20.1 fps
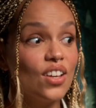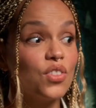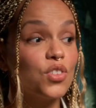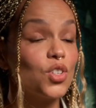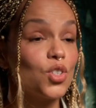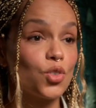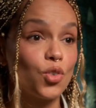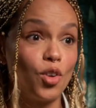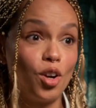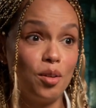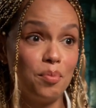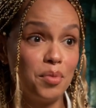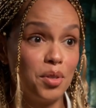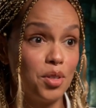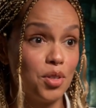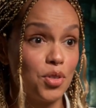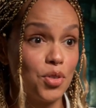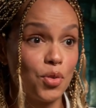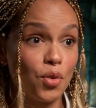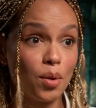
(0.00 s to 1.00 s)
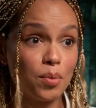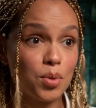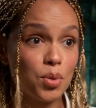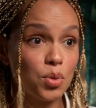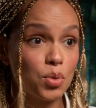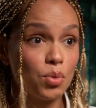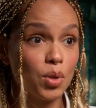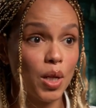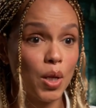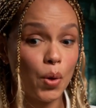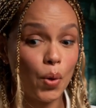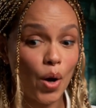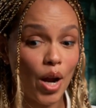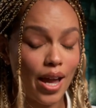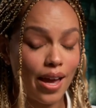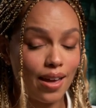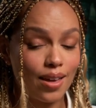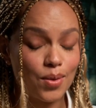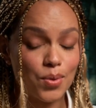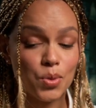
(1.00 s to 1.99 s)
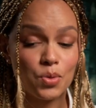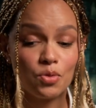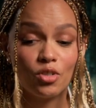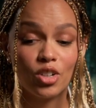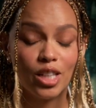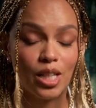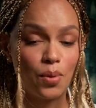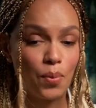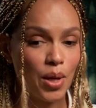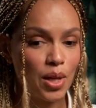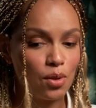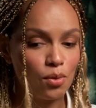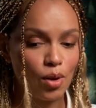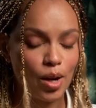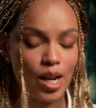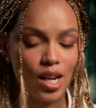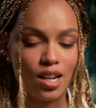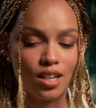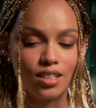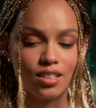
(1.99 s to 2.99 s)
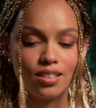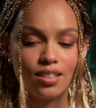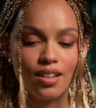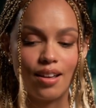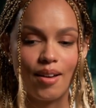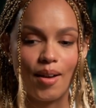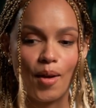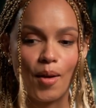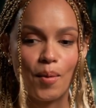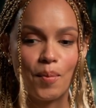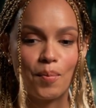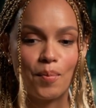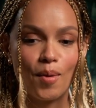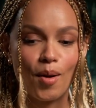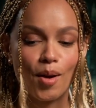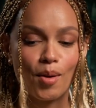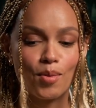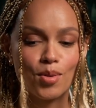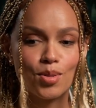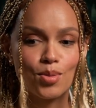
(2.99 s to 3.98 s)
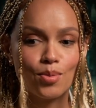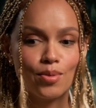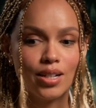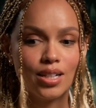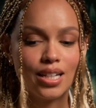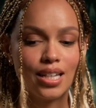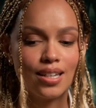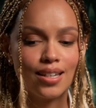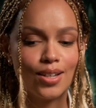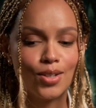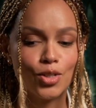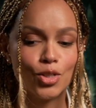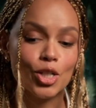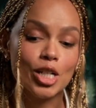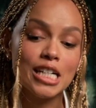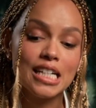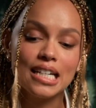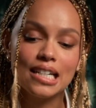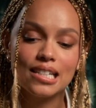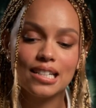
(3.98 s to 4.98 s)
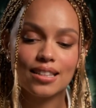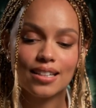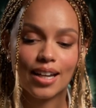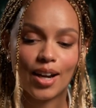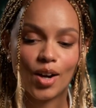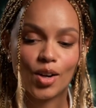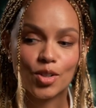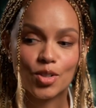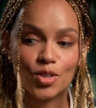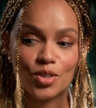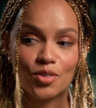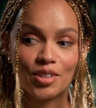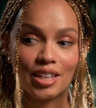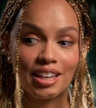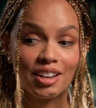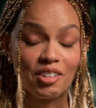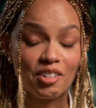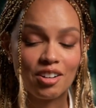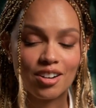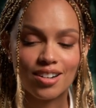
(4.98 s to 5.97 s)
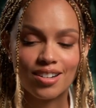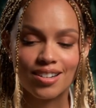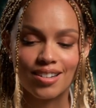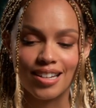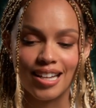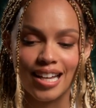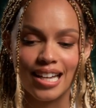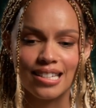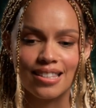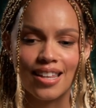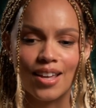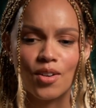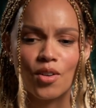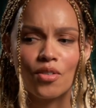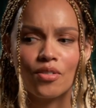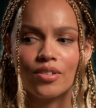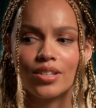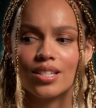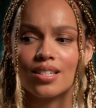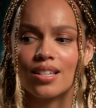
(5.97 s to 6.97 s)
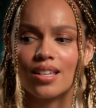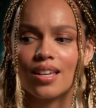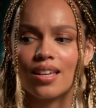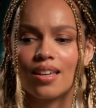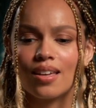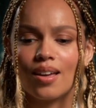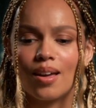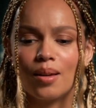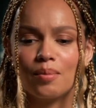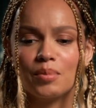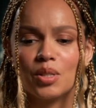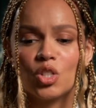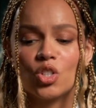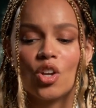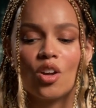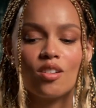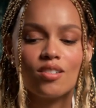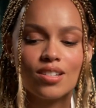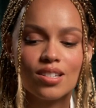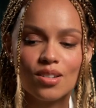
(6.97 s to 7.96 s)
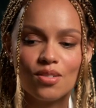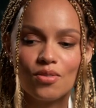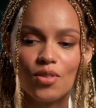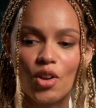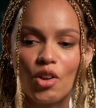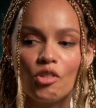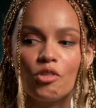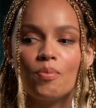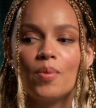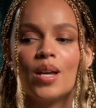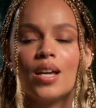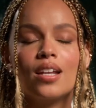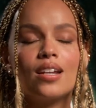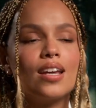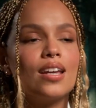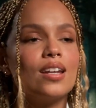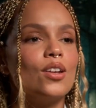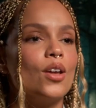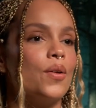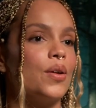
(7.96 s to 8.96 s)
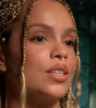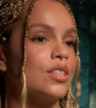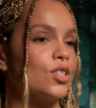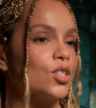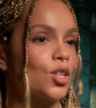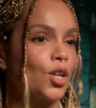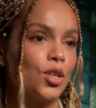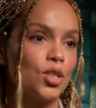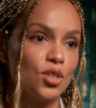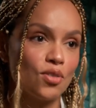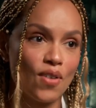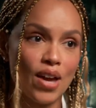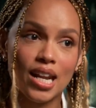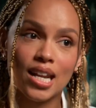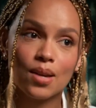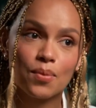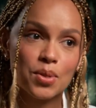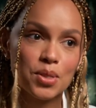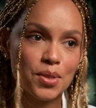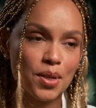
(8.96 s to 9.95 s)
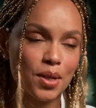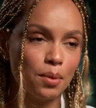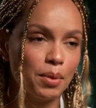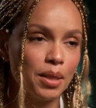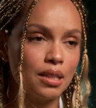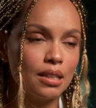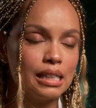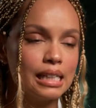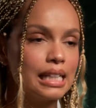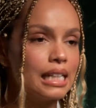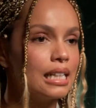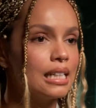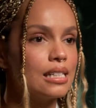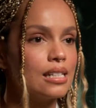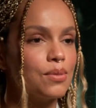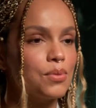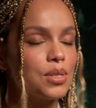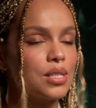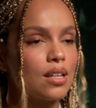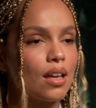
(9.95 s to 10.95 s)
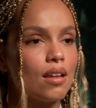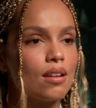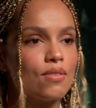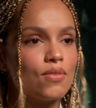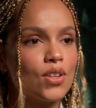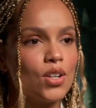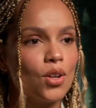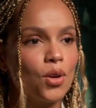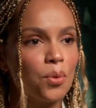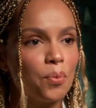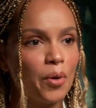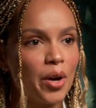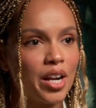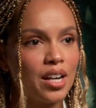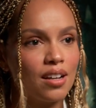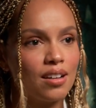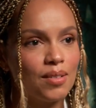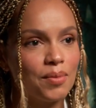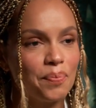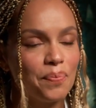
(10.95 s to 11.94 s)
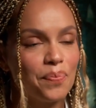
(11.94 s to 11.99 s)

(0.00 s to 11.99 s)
The script. The script was really great. It was really well written. Um, I was really intrigued in the character of Ciara, and then obviously um, involvement, and knowing that Dakota Fanning was going to be the lead, it was kind of a no-brainer.